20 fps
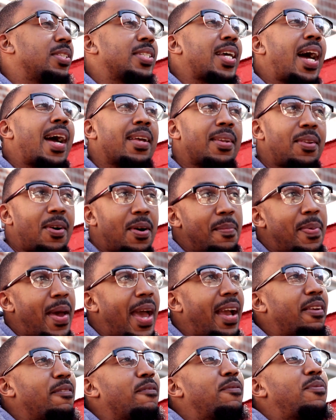dialogue
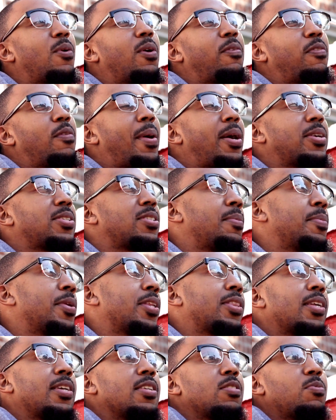back and forth about some
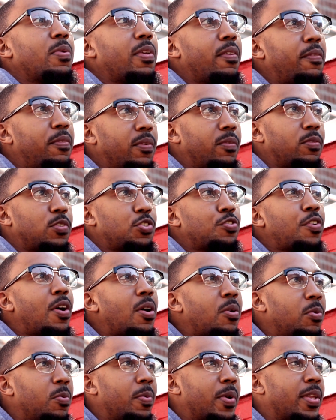of the things we've
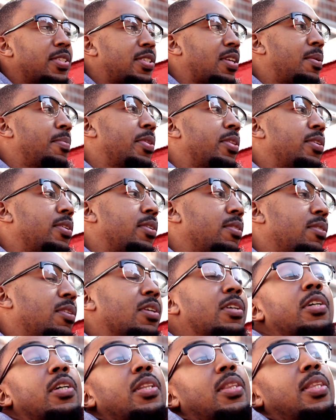struggled with, some of
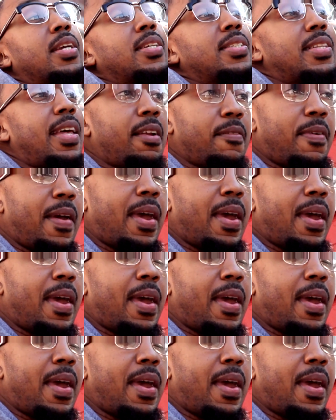the good things that have